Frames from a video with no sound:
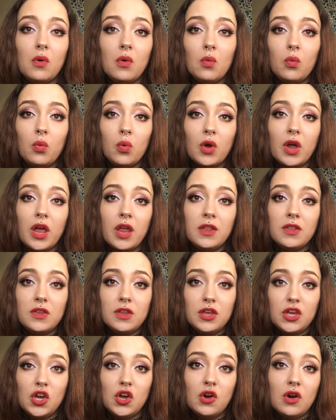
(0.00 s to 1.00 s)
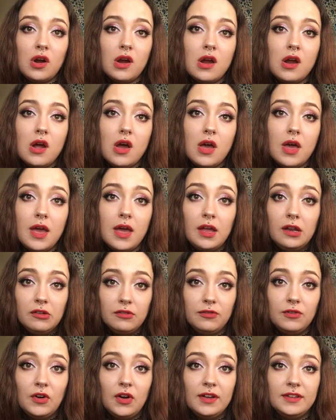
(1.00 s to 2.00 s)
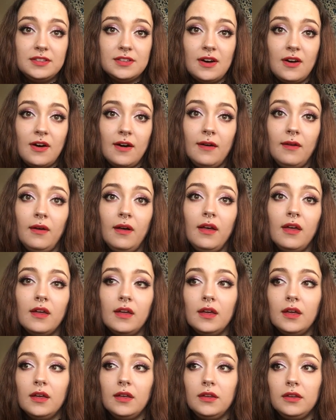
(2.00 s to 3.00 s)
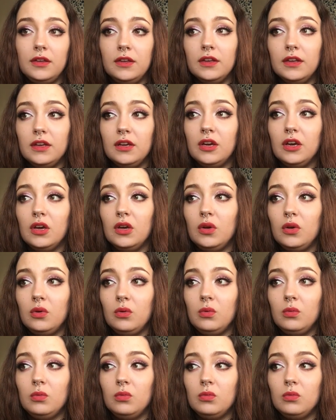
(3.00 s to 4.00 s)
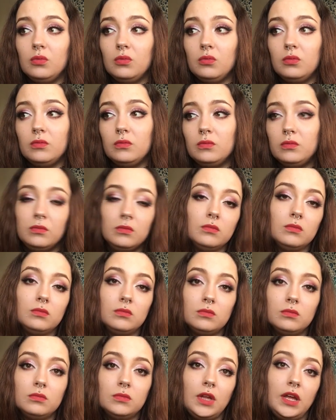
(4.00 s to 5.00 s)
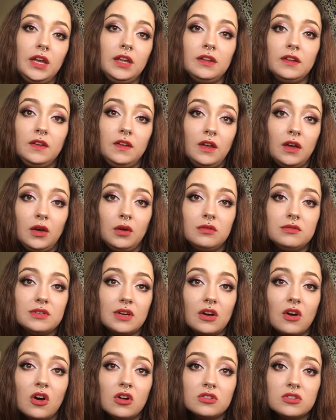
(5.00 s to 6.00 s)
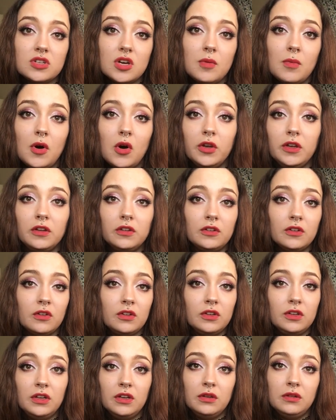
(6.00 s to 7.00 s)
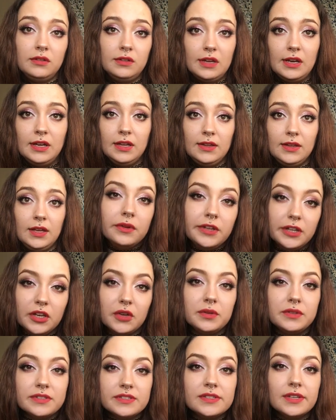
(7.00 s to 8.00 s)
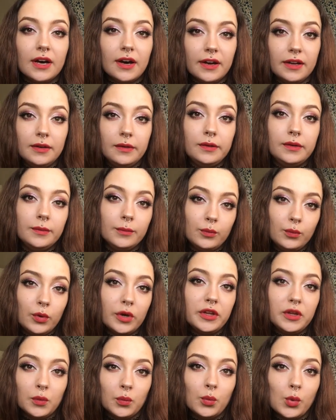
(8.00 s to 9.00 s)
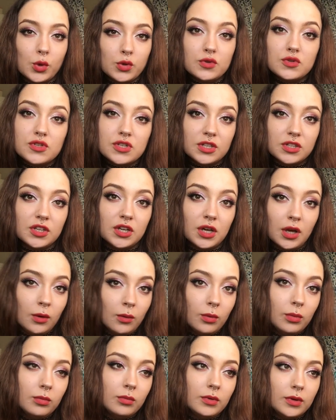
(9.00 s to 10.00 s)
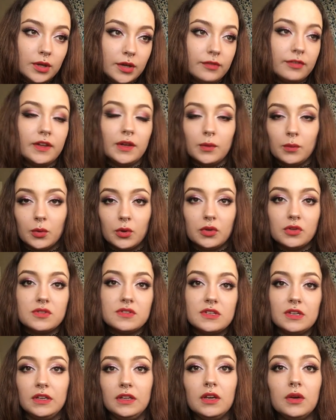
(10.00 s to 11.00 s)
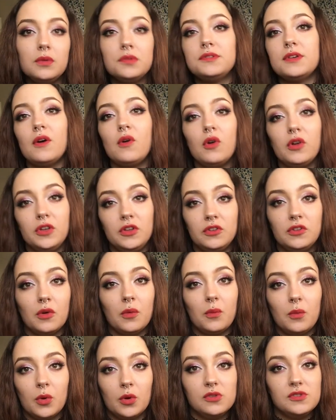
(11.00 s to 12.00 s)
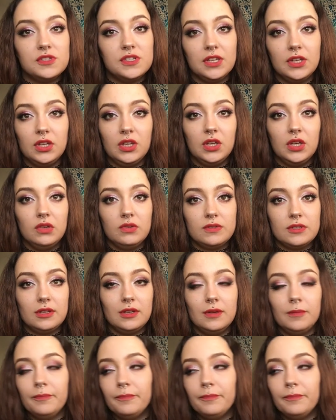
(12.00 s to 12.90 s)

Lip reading: when you're infertile, you either use a condom or you don't use anything. You decide what you want to do, if you want to use it or you don't want to use it.